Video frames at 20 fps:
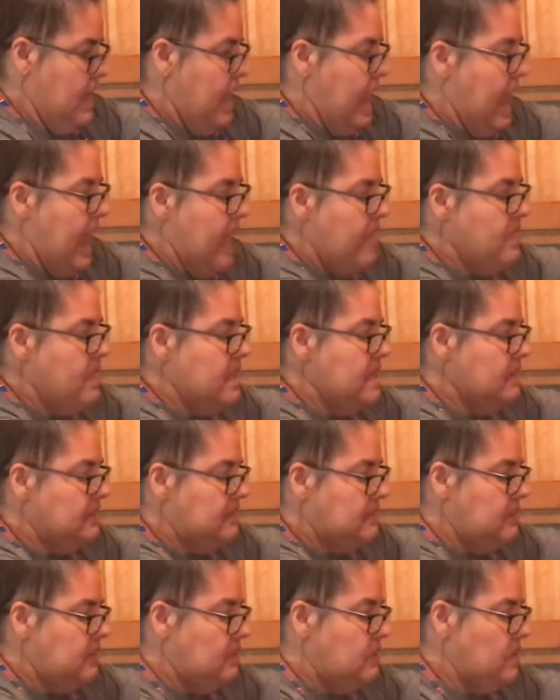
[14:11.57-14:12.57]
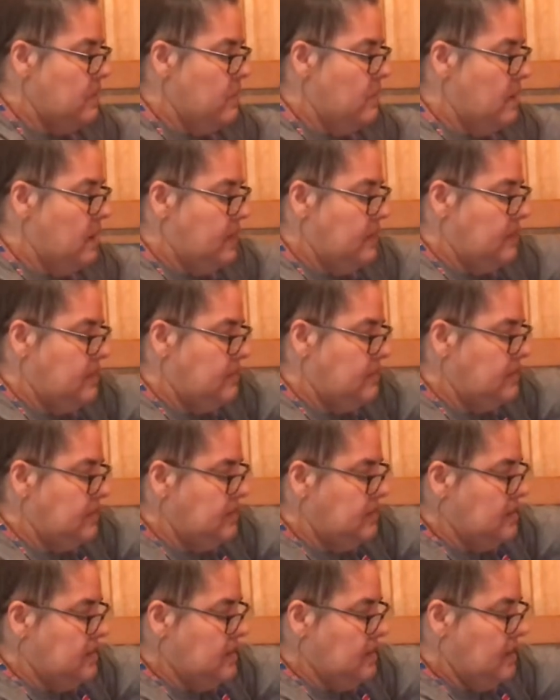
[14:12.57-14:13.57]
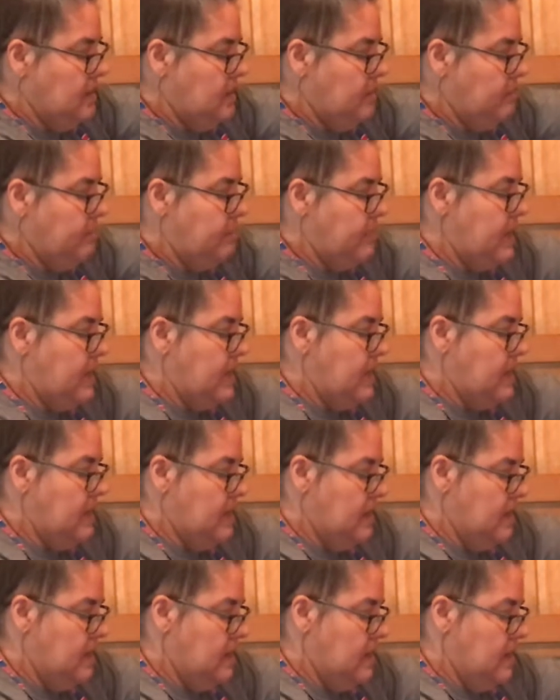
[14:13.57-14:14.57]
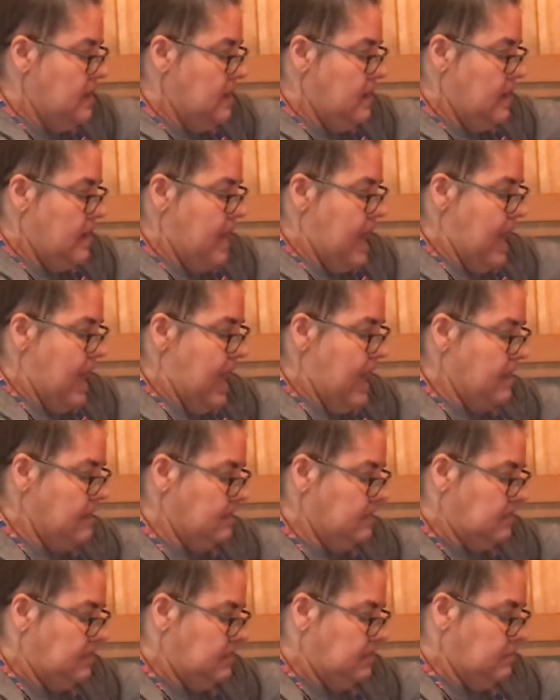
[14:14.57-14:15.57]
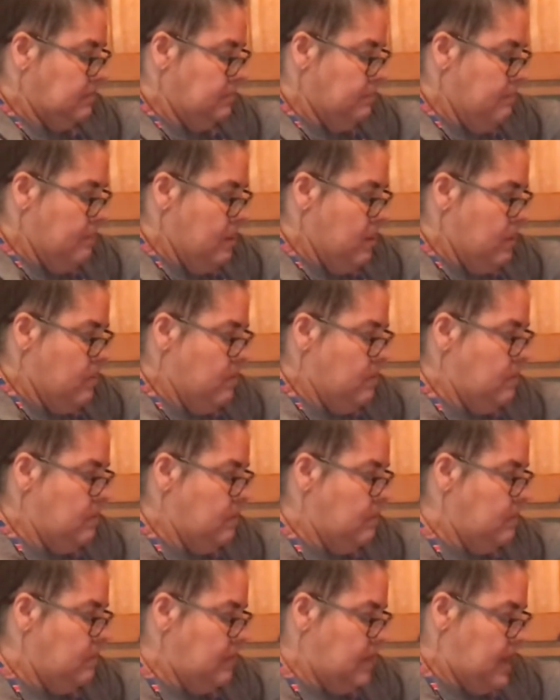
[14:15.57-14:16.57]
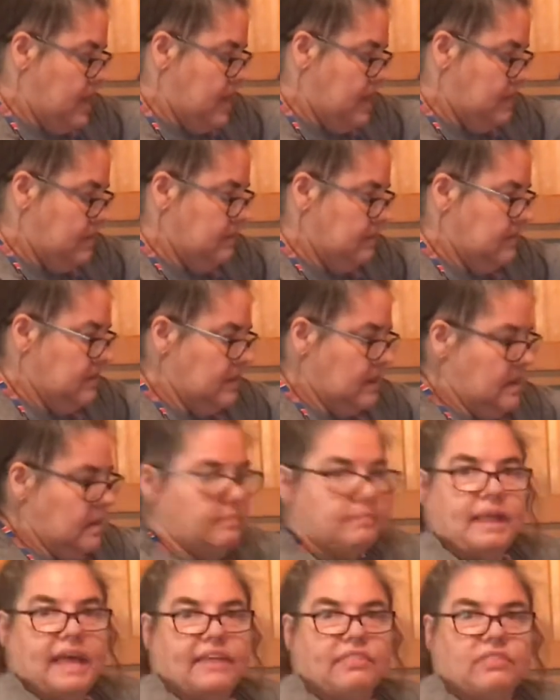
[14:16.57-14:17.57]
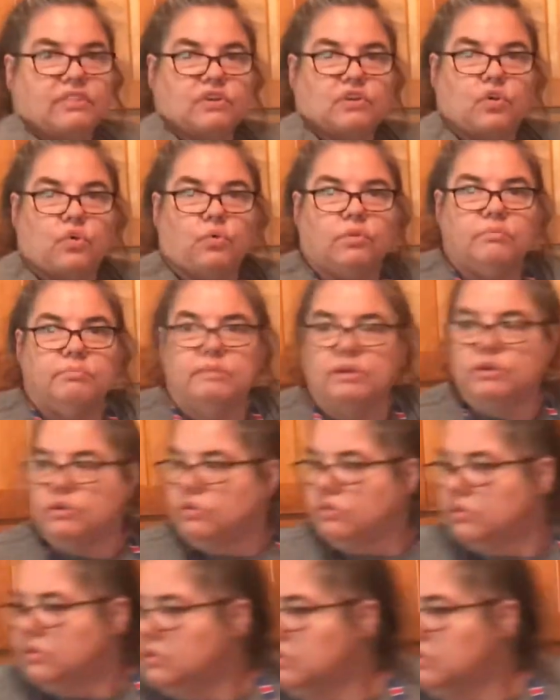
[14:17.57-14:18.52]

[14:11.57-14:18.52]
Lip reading: and this, you know what? This isn't going to be as smooth as like the cornmeal